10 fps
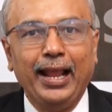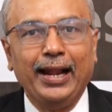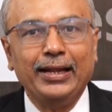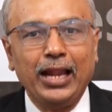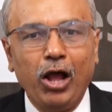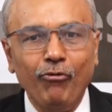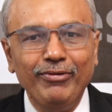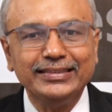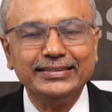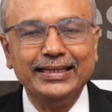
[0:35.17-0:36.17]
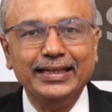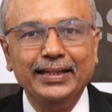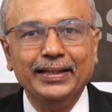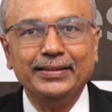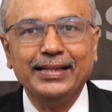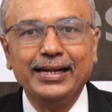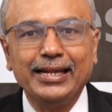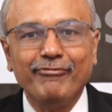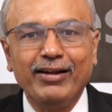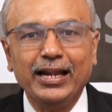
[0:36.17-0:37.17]
and now we see that
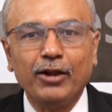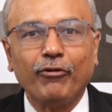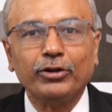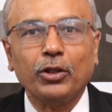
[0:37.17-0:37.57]
defender for